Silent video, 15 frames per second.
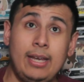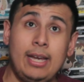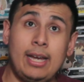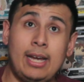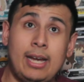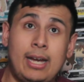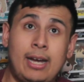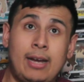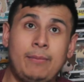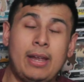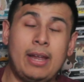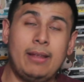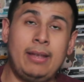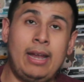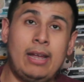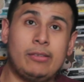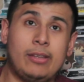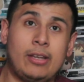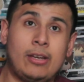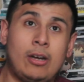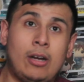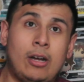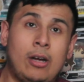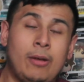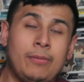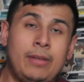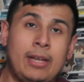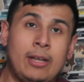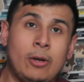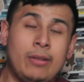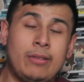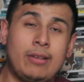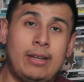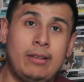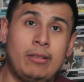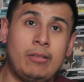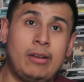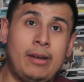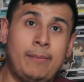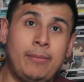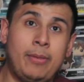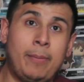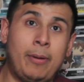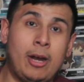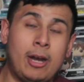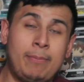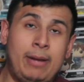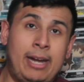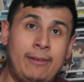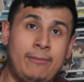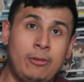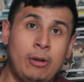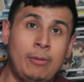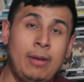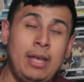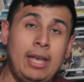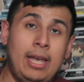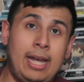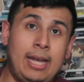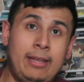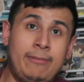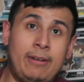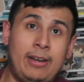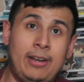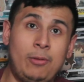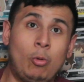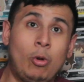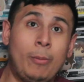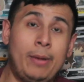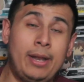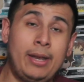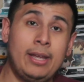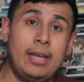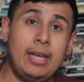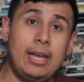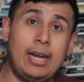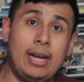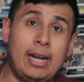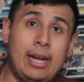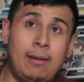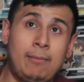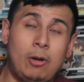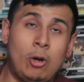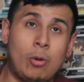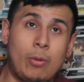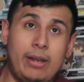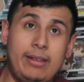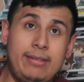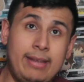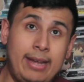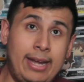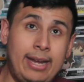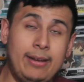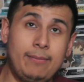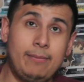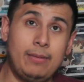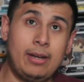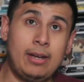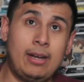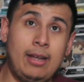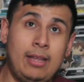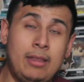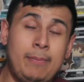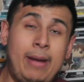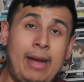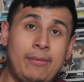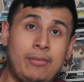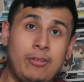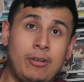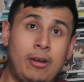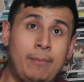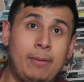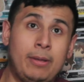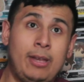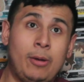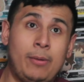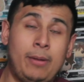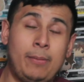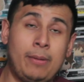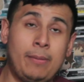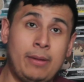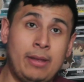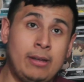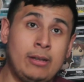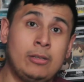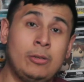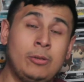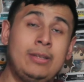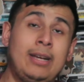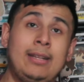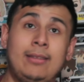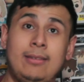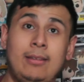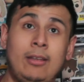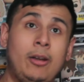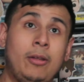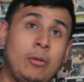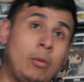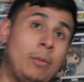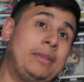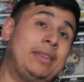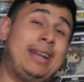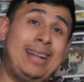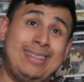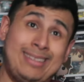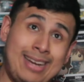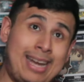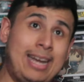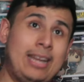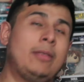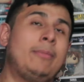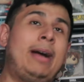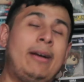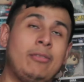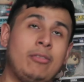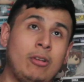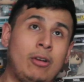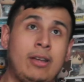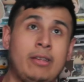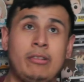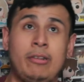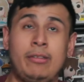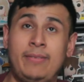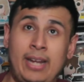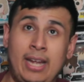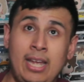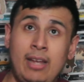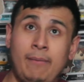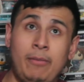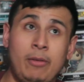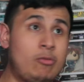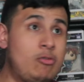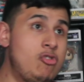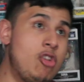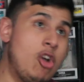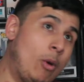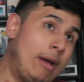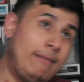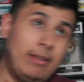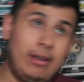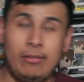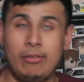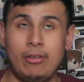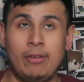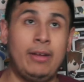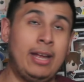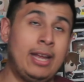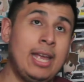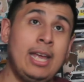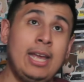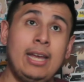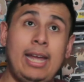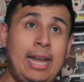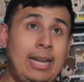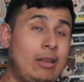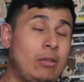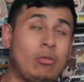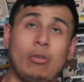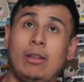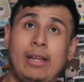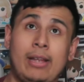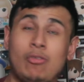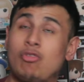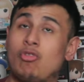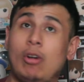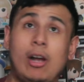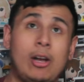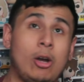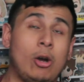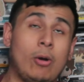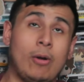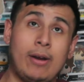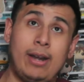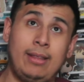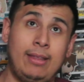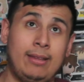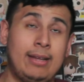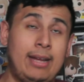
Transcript: They answer the call. They go inside the park bathroom, and they find a woman already dead in the bath stall. But they already conclude that, you know, the woman did not die in the bath stall, considering the fact there's no evidence of, like, any sort of, like, struggle or anything.